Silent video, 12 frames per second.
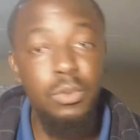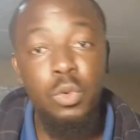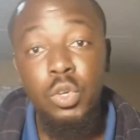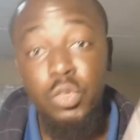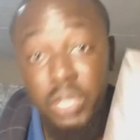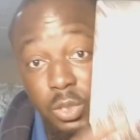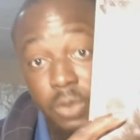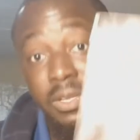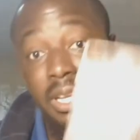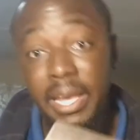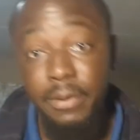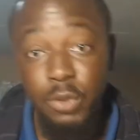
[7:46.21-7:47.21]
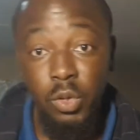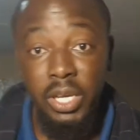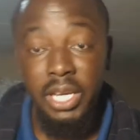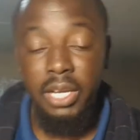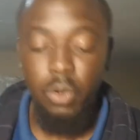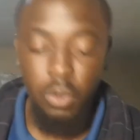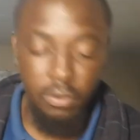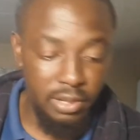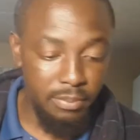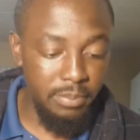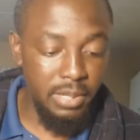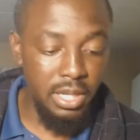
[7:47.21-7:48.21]
contrast of the livestock catalogue of
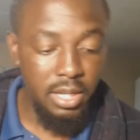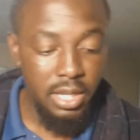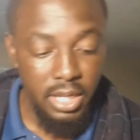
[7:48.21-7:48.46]
Namibia.